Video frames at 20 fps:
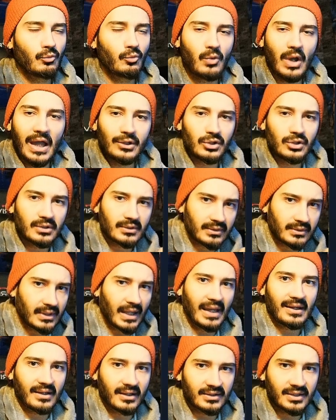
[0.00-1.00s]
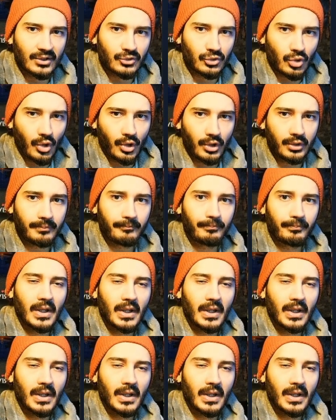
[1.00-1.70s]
When they got a turn,